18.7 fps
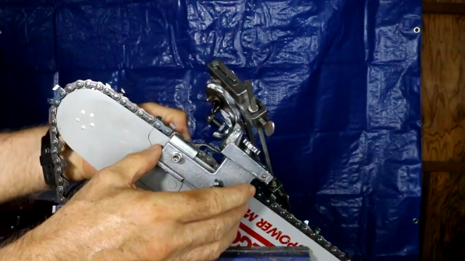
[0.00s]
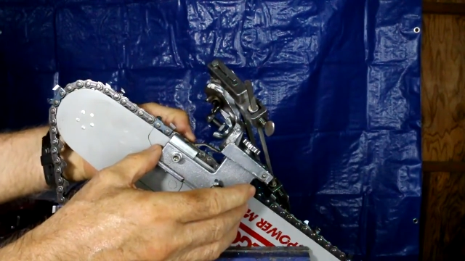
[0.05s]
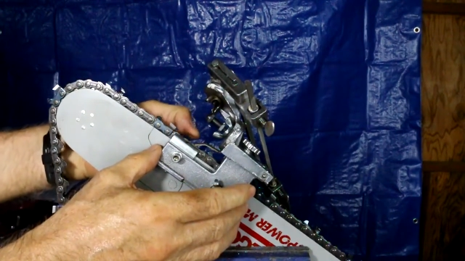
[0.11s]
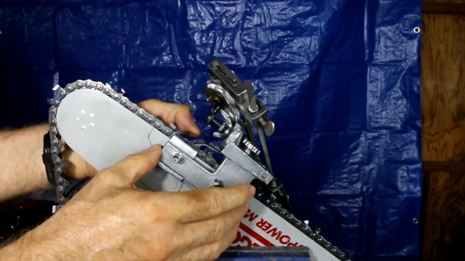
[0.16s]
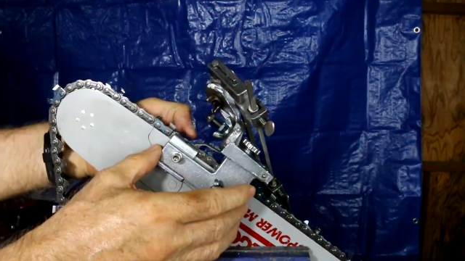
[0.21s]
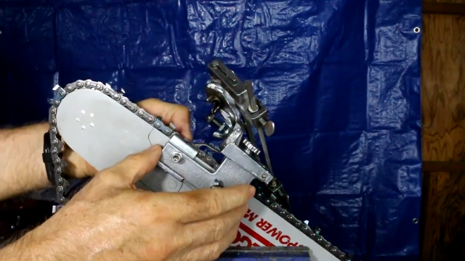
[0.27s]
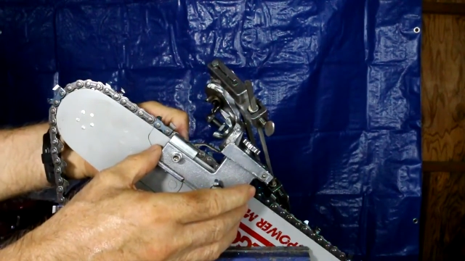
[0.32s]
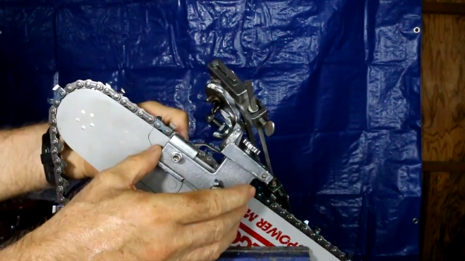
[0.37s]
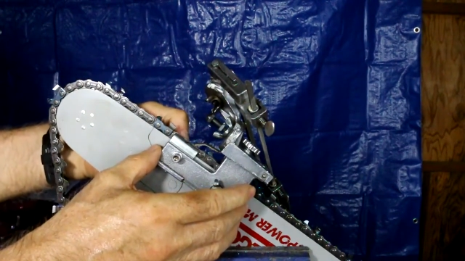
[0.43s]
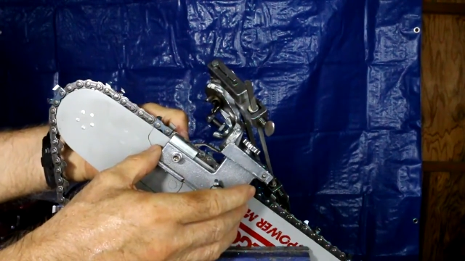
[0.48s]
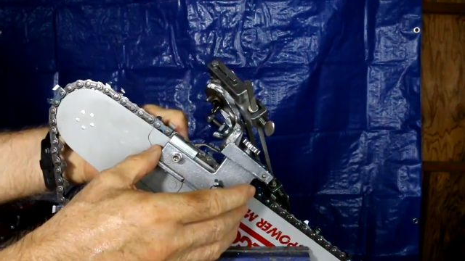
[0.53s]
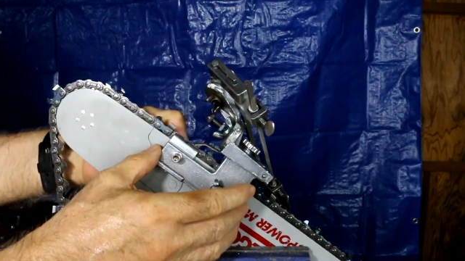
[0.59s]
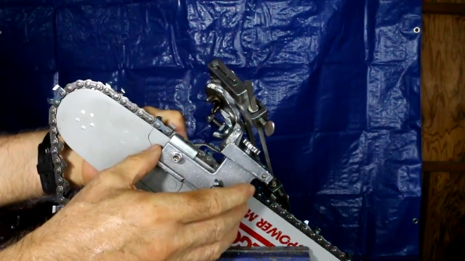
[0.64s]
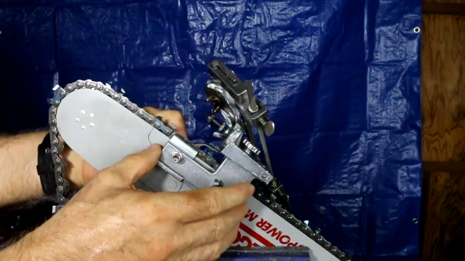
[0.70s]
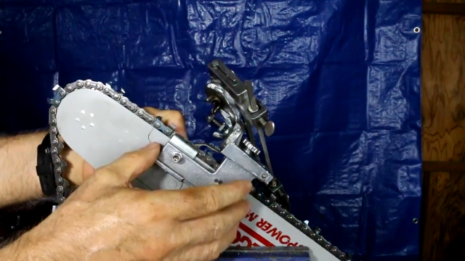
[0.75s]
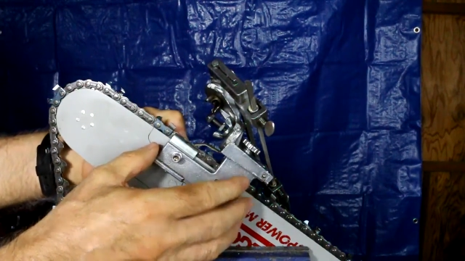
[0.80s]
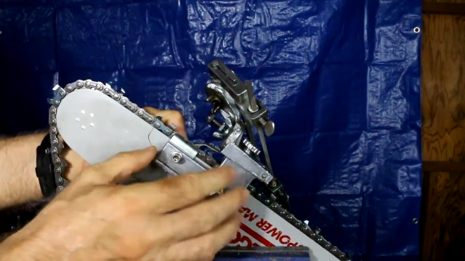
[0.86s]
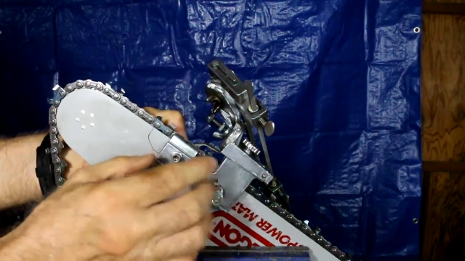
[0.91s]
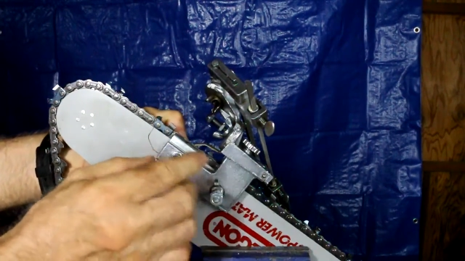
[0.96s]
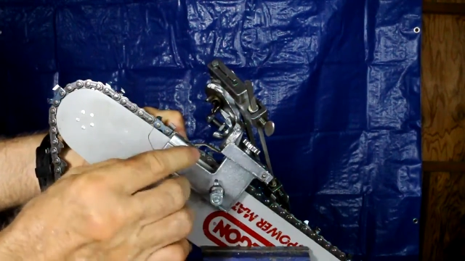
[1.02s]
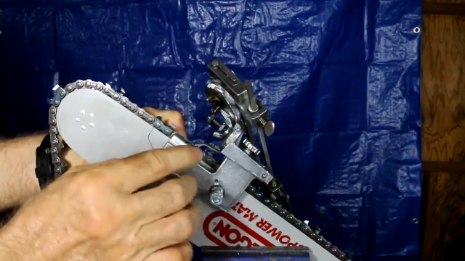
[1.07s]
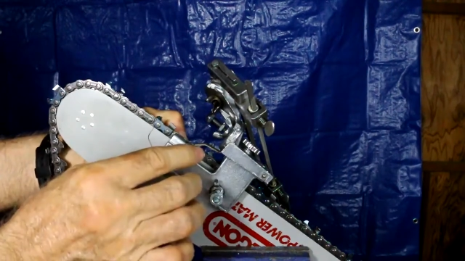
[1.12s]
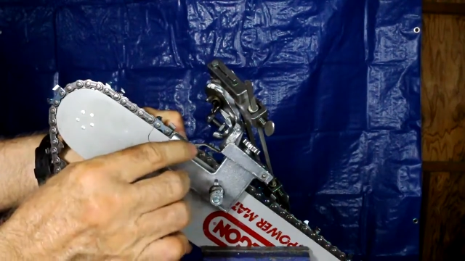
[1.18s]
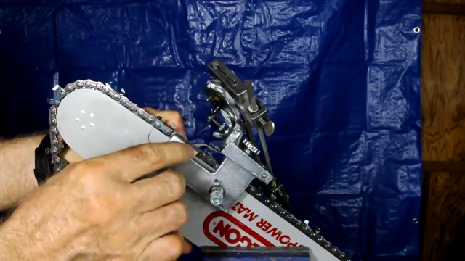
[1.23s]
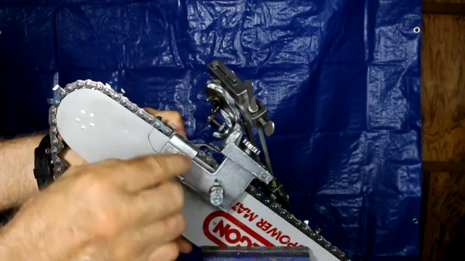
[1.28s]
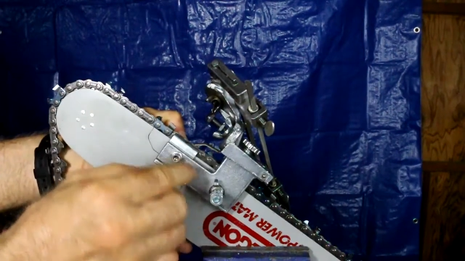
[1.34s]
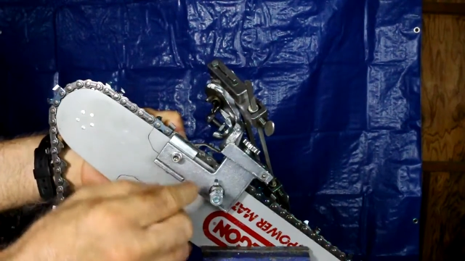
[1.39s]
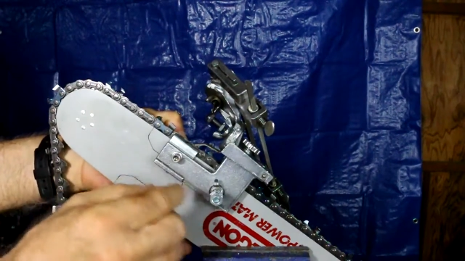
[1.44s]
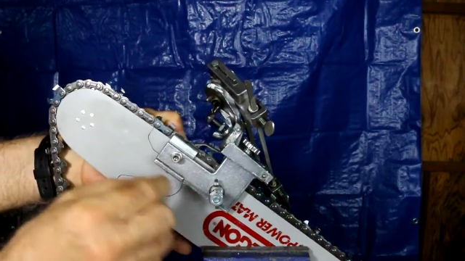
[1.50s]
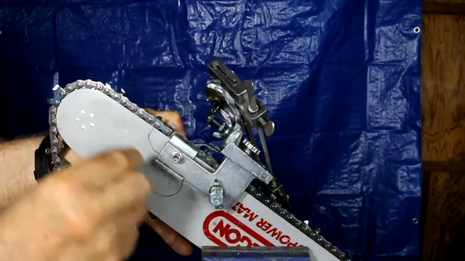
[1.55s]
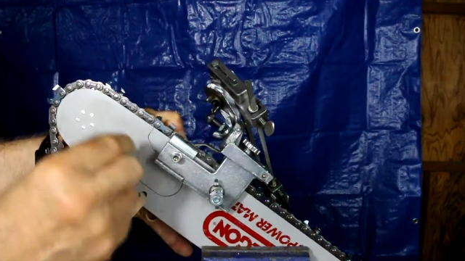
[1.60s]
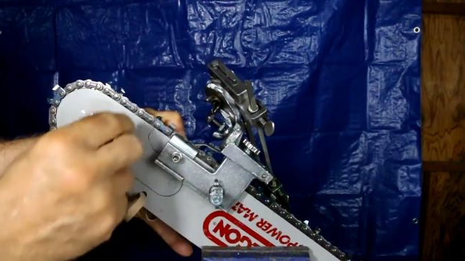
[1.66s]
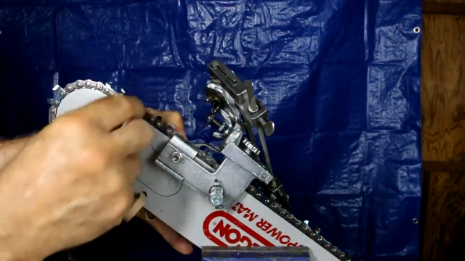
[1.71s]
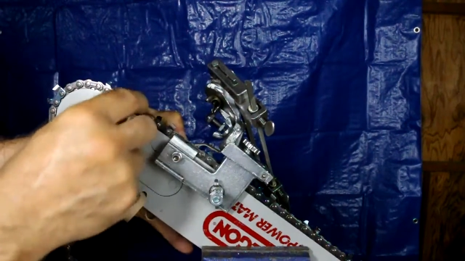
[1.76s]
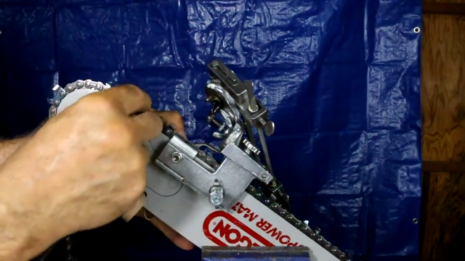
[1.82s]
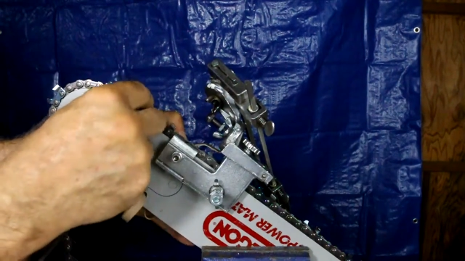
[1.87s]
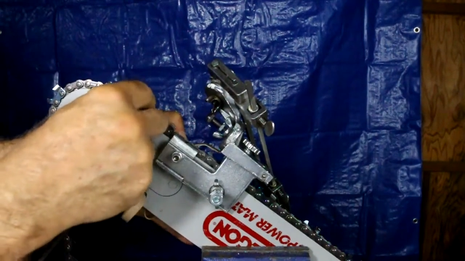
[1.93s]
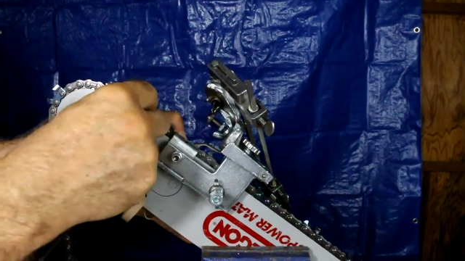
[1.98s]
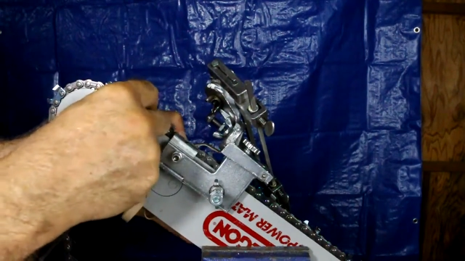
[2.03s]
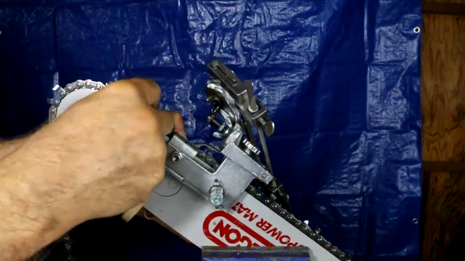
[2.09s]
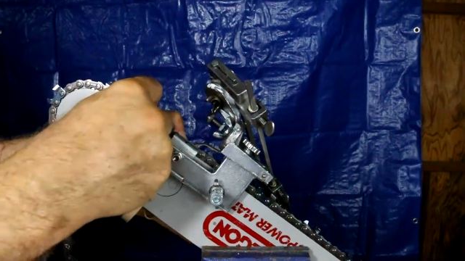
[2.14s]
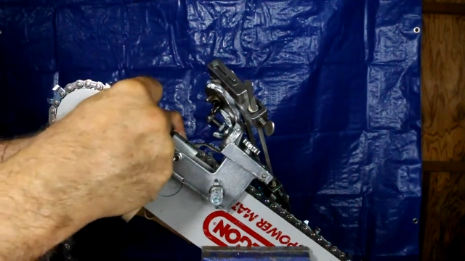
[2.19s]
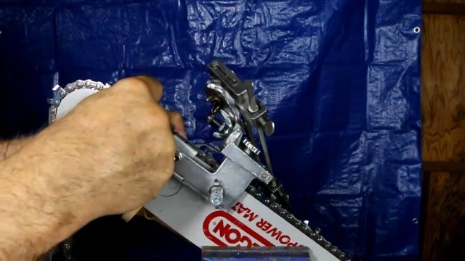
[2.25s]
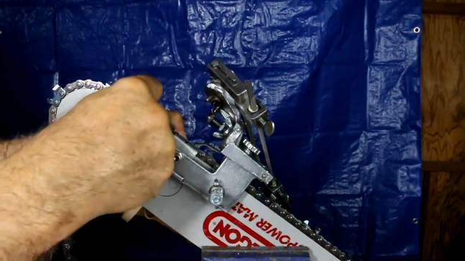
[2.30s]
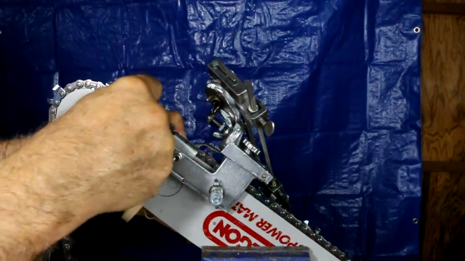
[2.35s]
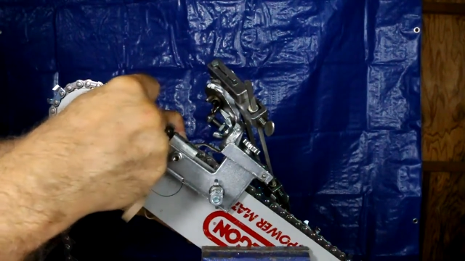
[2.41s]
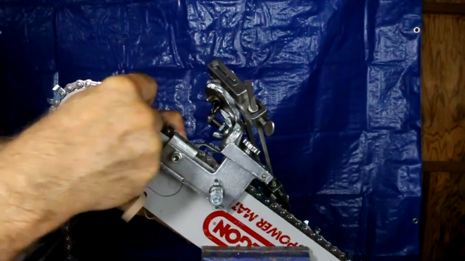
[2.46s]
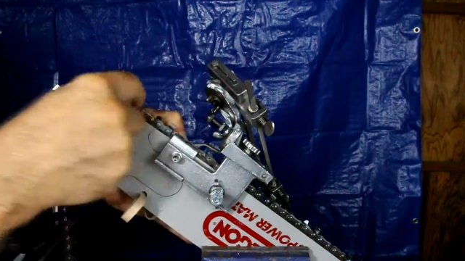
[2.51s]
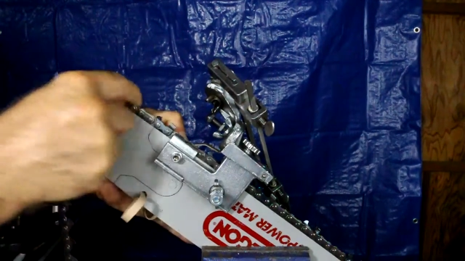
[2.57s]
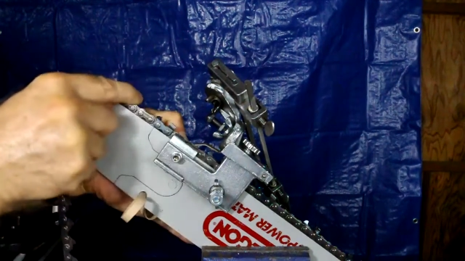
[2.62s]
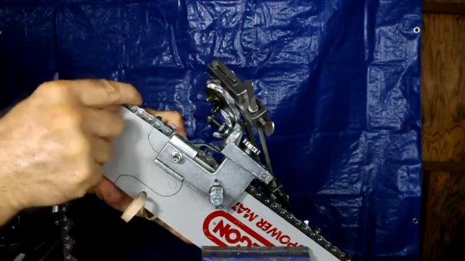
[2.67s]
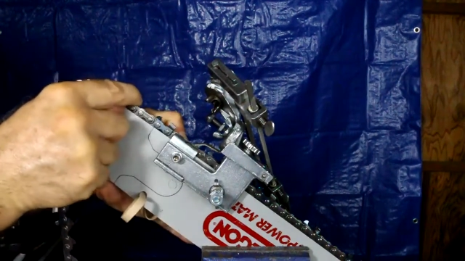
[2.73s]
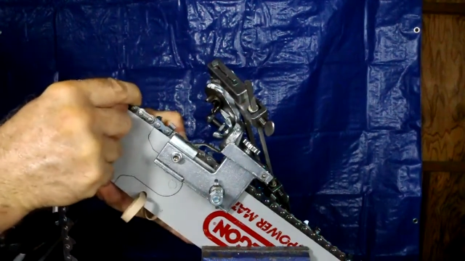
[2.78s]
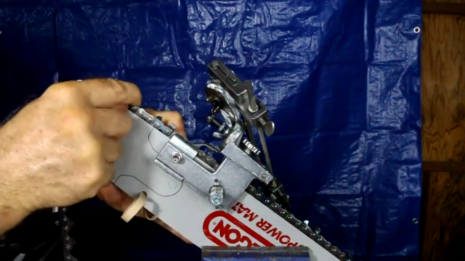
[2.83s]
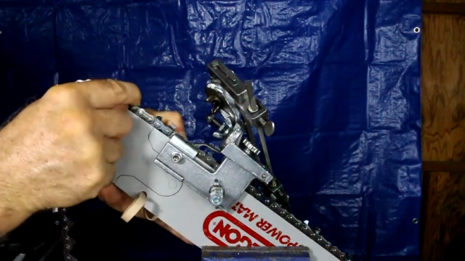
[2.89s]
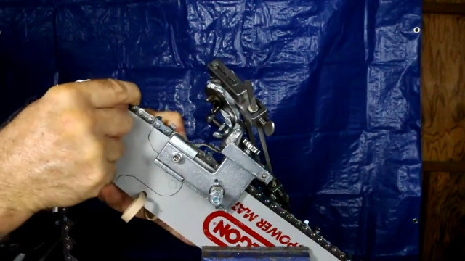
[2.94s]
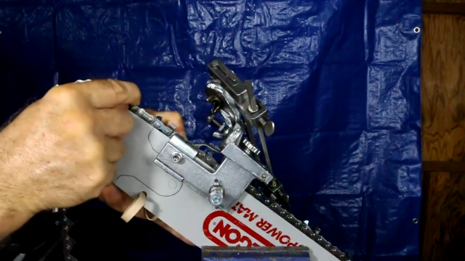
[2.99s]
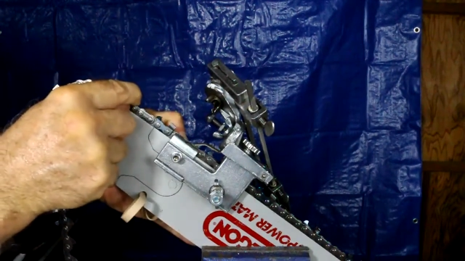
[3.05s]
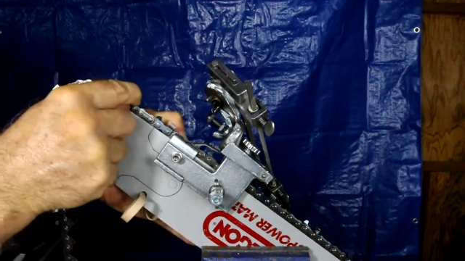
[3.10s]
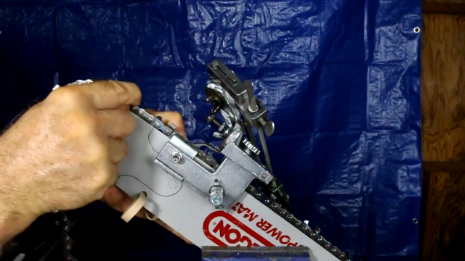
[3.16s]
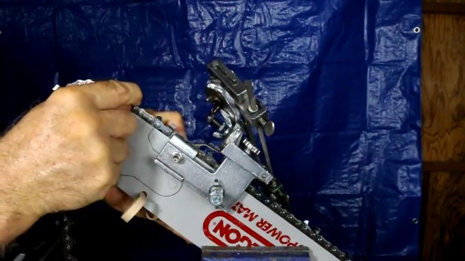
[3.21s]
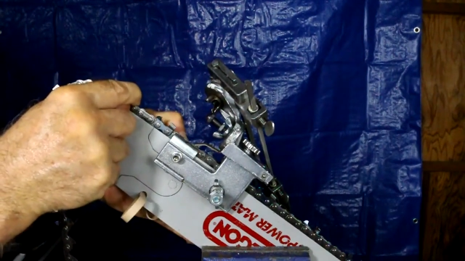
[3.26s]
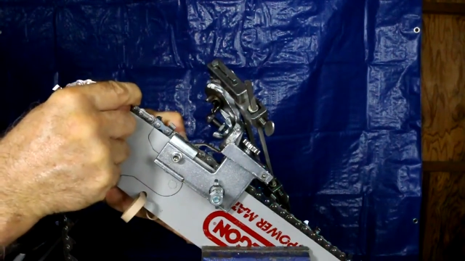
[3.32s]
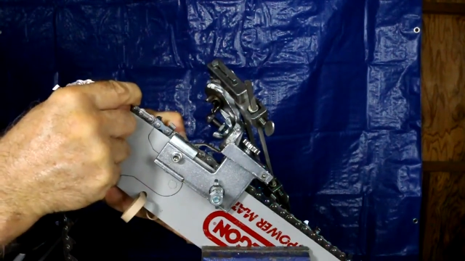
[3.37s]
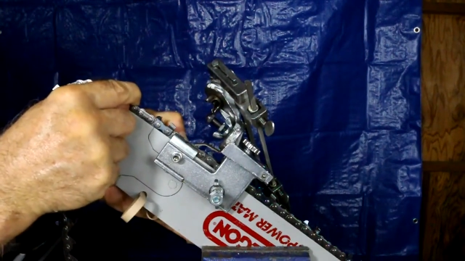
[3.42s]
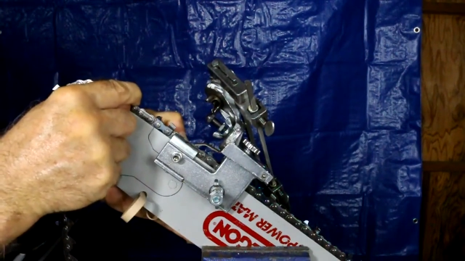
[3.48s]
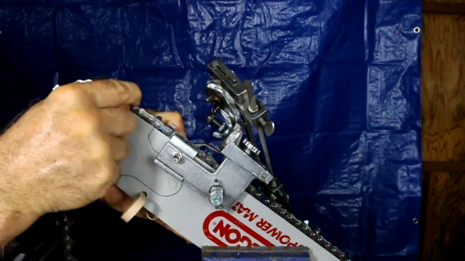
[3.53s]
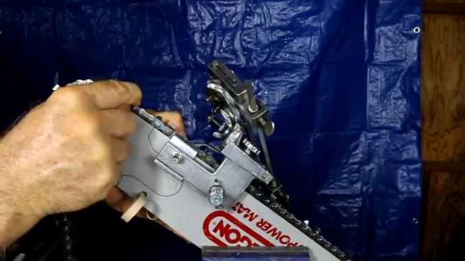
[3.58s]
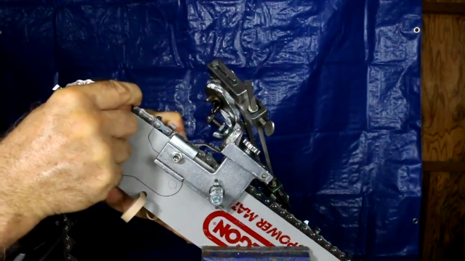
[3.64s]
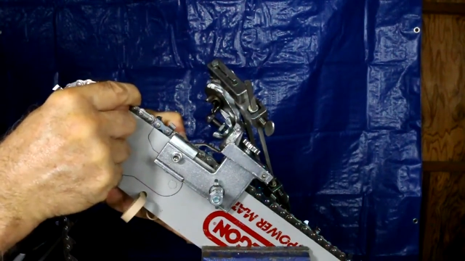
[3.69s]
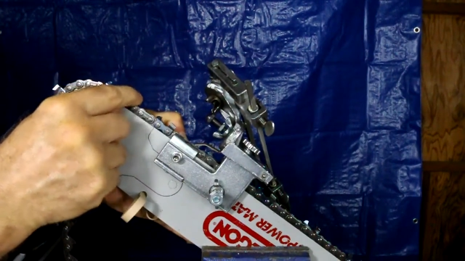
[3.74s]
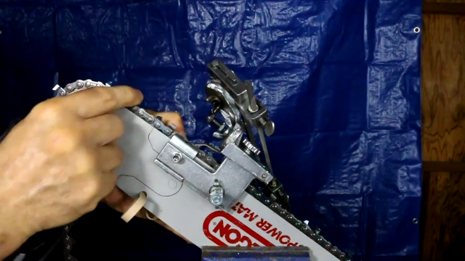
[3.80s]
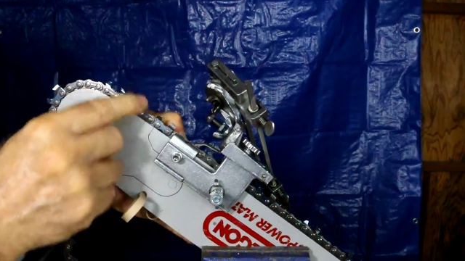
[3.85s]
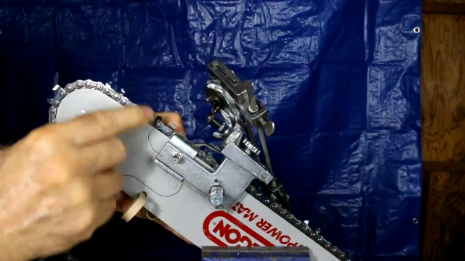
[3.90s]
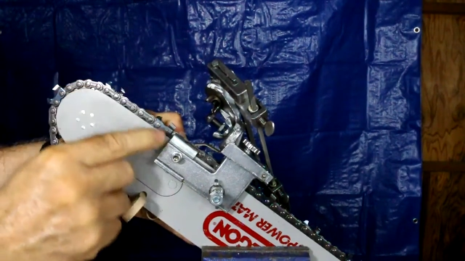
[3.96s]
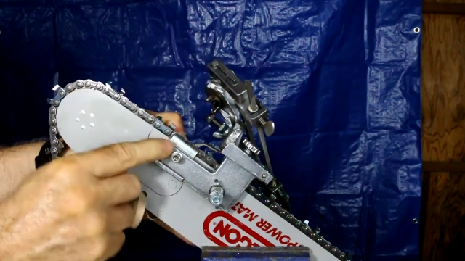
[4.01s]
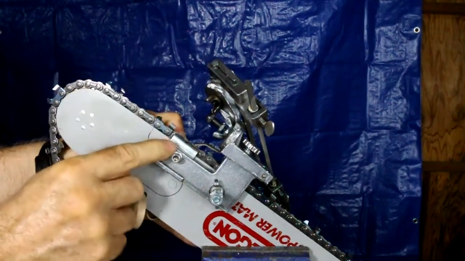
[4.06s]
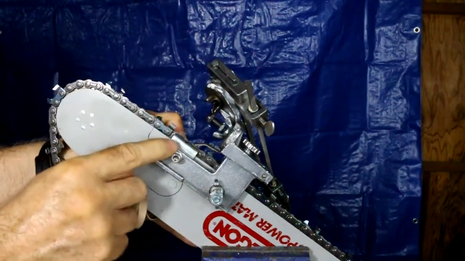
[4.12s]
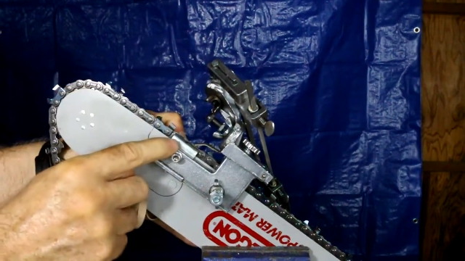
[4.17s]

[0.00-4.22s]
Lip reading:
[unreadable: no face in view]